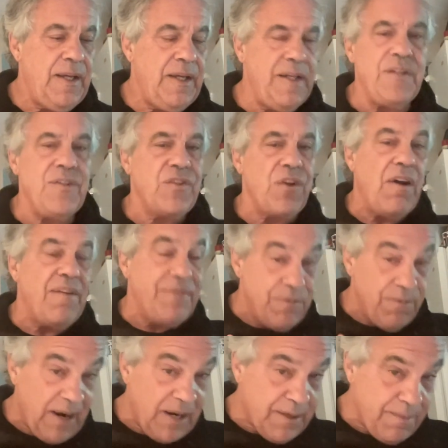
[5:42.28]
it is
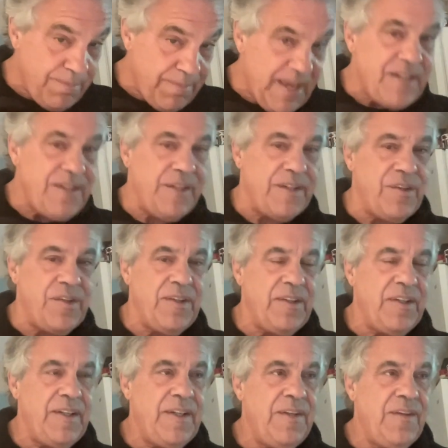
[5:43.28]
often recommended
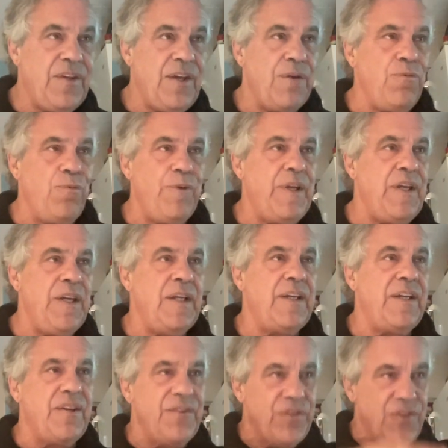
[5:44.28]
that
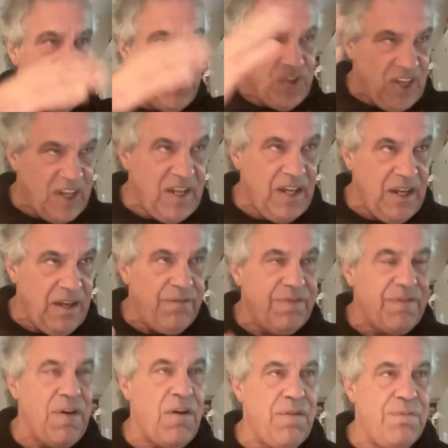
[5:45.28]
we
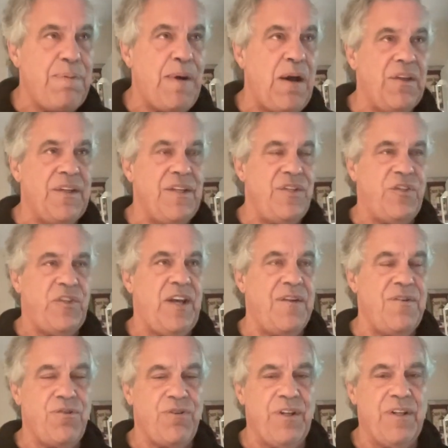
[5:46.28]
conceive of
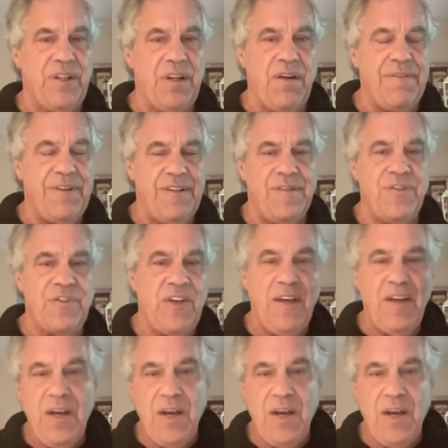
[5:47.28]
polycentric governance